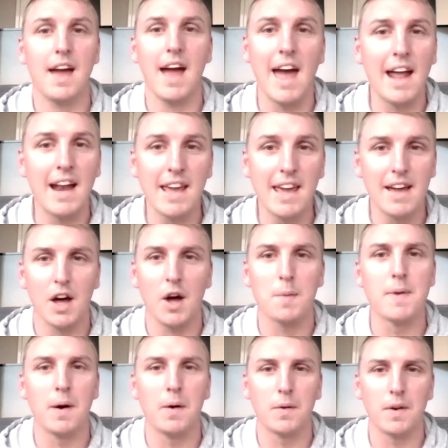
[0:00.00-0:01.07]
any
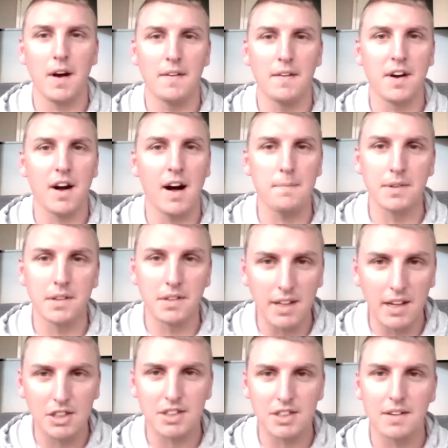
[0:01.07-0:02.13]
amount of
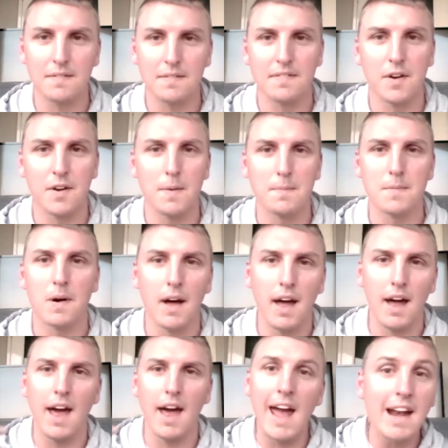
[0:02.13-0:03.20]
compensation from
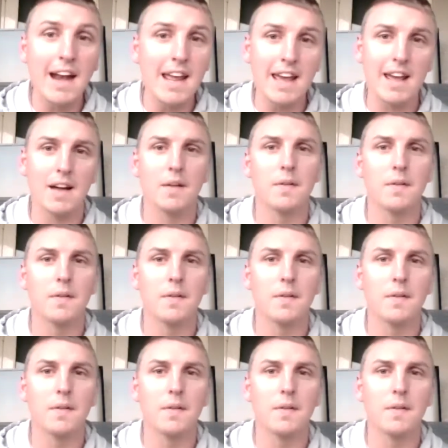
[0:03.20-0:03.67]
any